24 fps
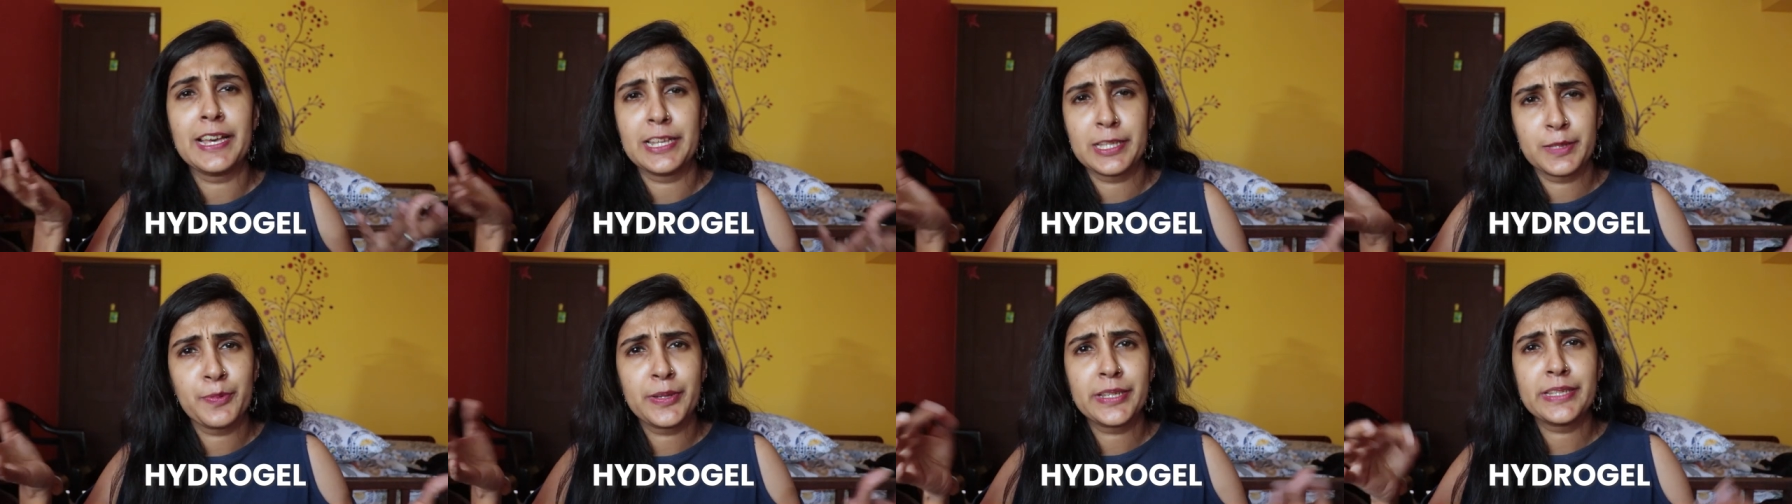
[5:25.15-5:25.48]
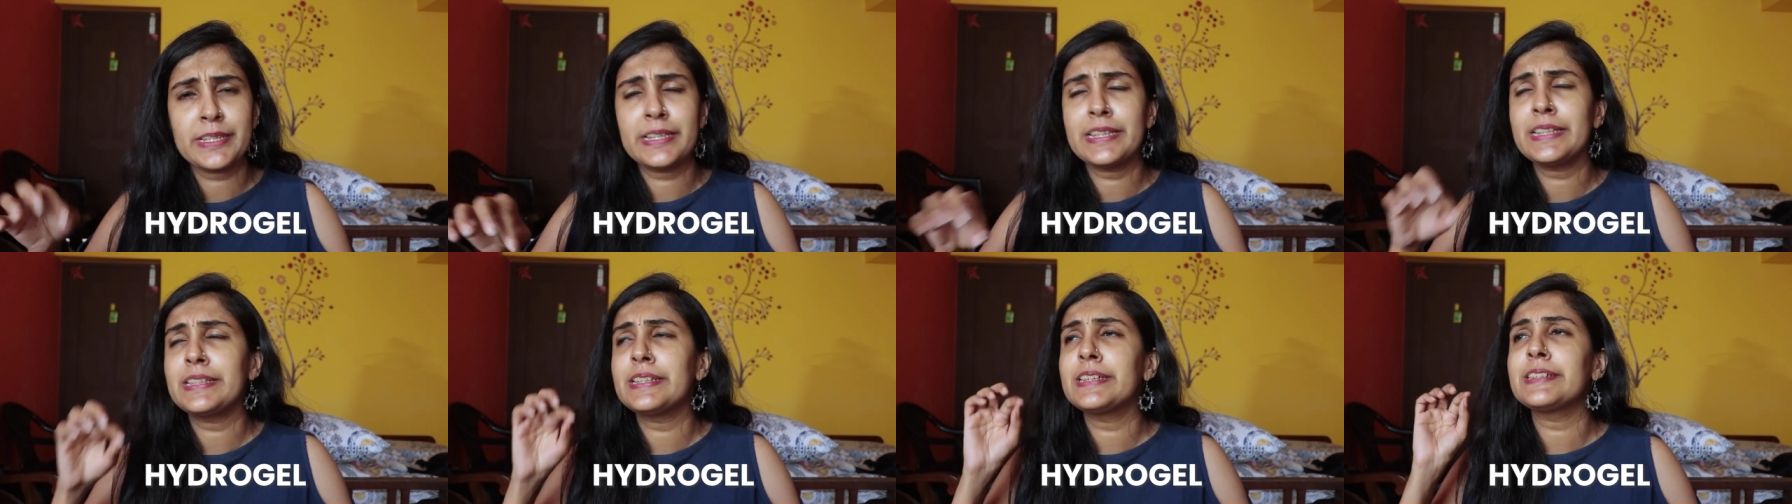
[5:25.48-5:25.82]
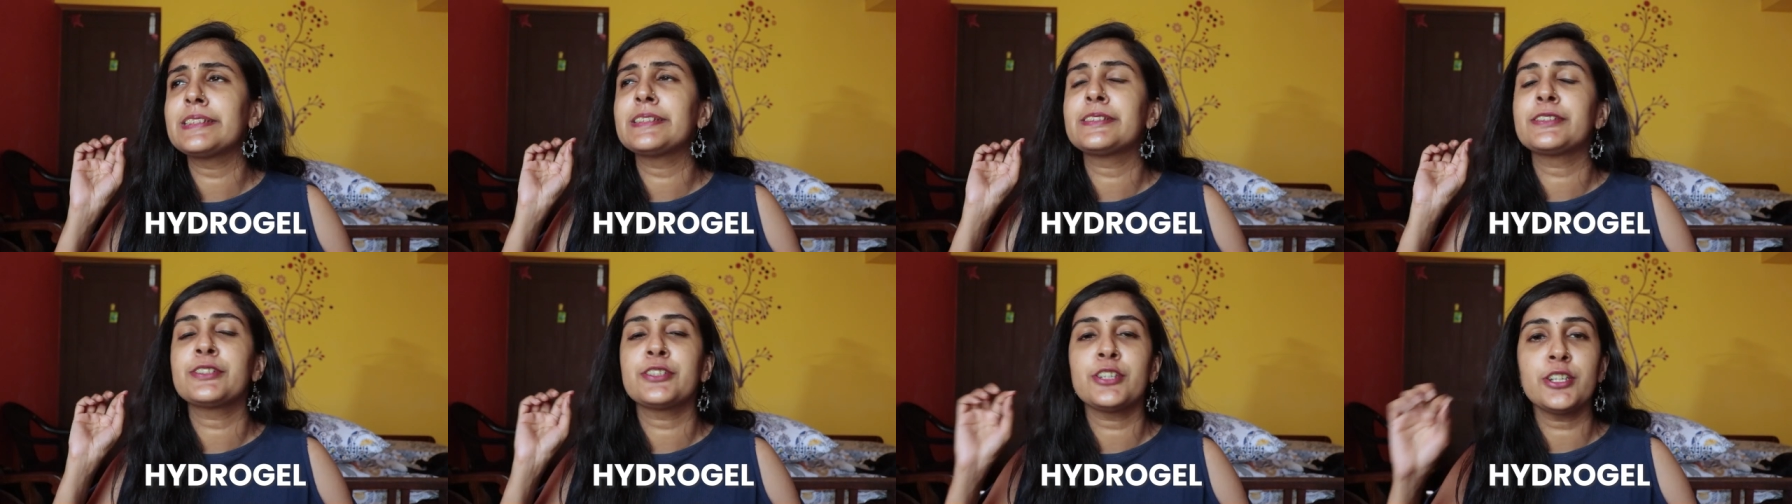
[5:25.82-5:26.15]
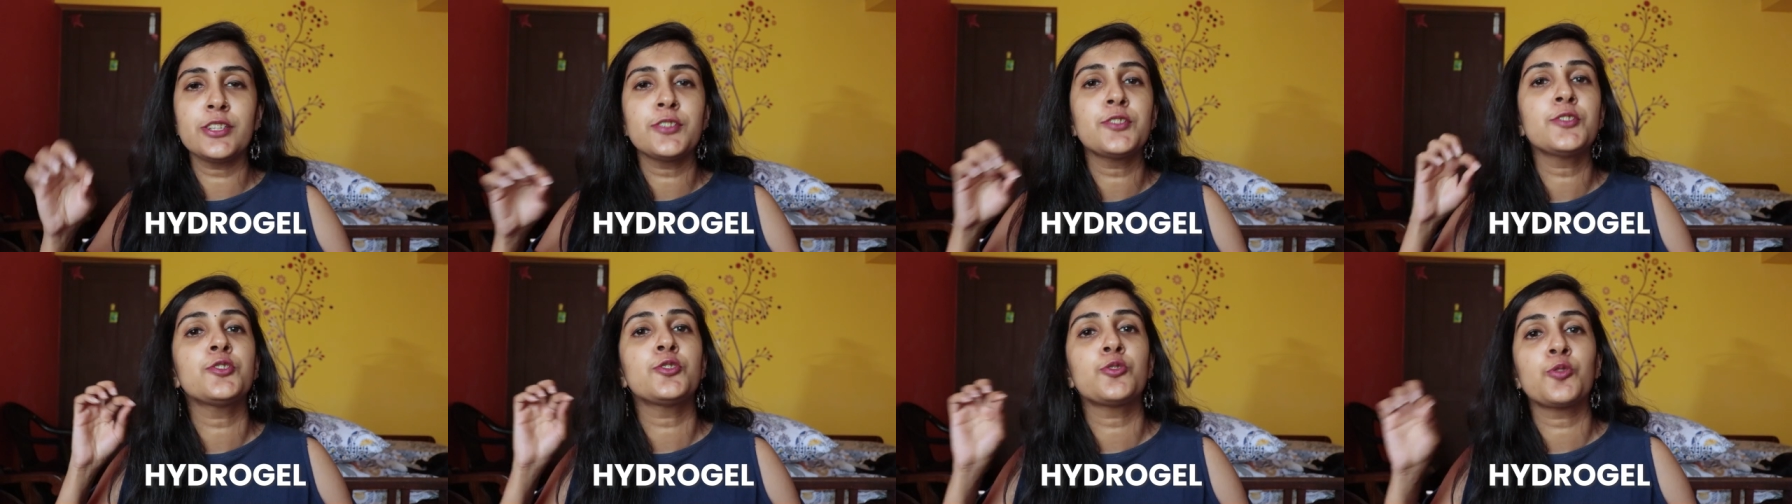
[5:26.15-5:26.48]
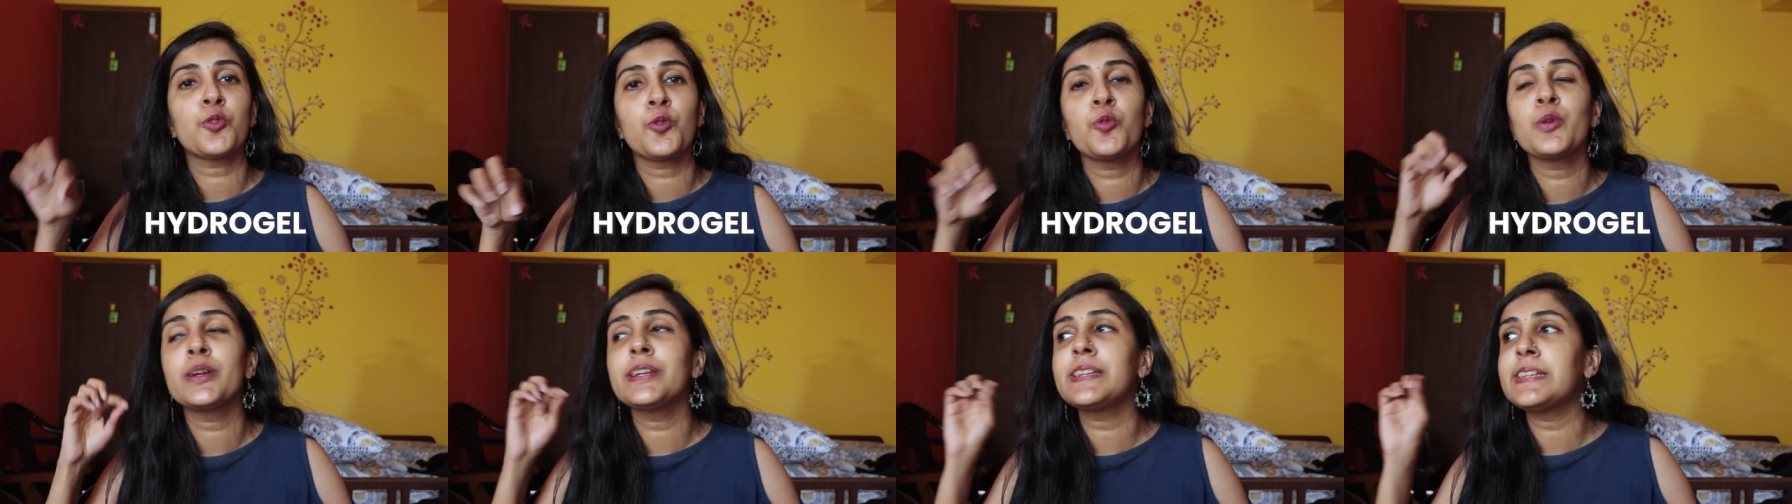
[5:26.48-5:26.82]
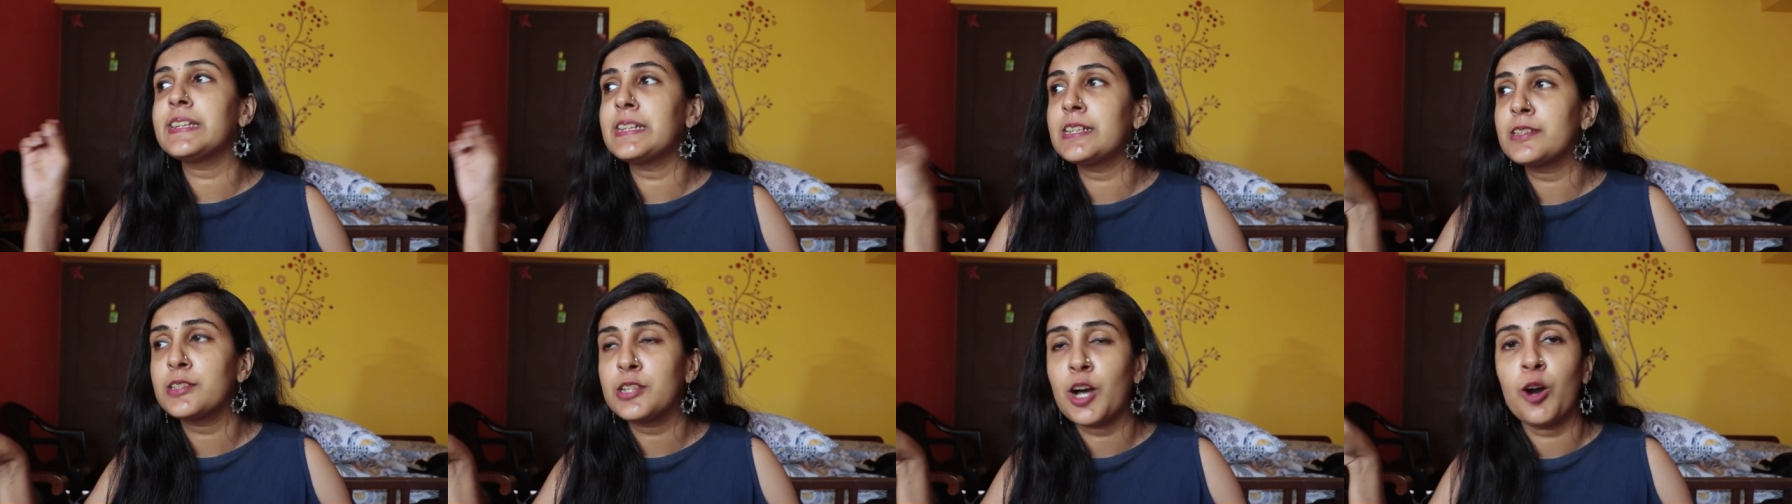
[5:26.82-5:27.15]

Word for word: especially, they just throw it